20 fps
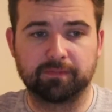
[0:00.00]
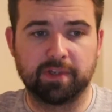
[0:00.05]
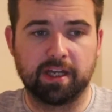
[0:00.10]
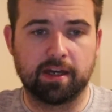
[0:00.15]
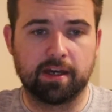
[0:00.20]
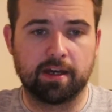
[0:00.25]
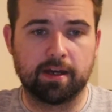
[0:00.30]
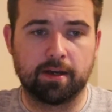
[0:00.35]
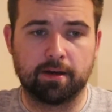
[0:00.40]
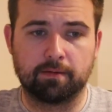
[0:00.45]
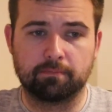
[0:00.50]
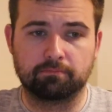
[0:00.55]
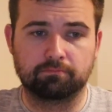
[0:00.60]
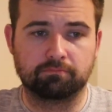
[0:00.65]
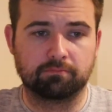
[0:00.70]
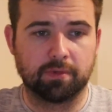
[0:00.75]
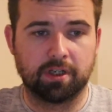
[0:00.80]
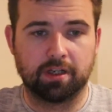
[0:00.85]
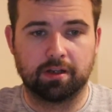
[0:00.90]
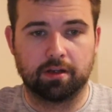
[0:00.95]

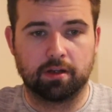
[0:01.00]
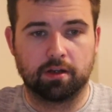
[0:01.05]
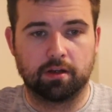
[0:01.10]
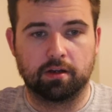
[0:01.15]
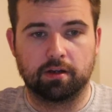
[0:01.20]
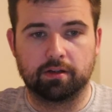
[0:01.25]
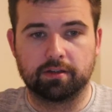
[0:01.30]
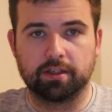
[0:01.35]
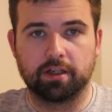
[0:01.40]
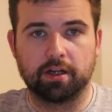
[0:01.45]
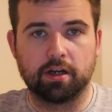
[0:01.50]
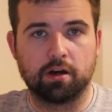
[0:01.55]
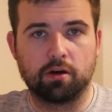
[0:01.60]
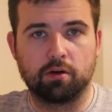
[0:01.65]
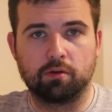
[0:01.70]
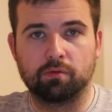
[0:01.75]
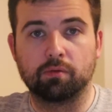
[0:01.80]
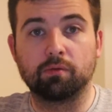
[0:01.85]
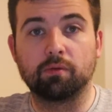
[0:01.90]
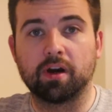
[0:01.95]
You
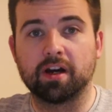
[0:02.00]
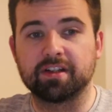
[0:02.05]
know,